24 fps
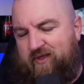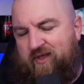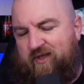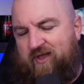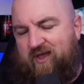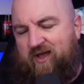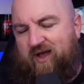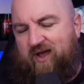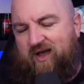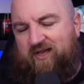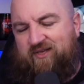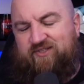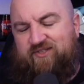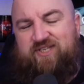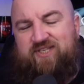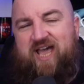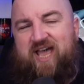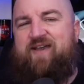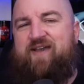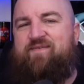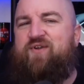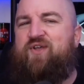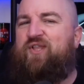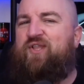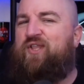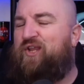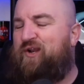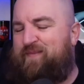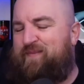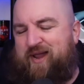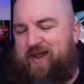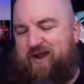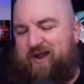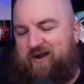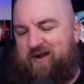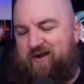I'll save you, Little
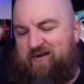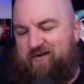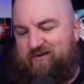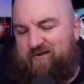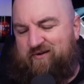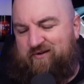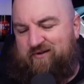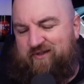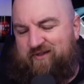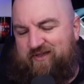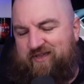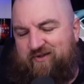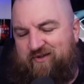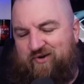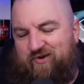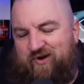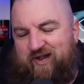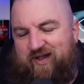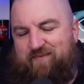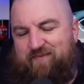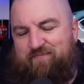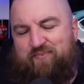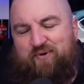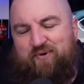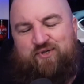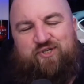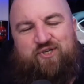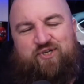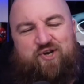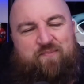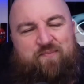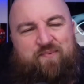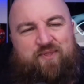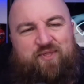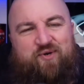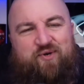Bear, he cried, pushing
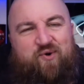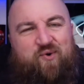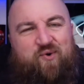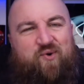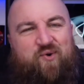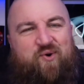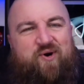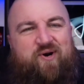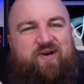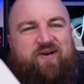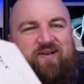open the door.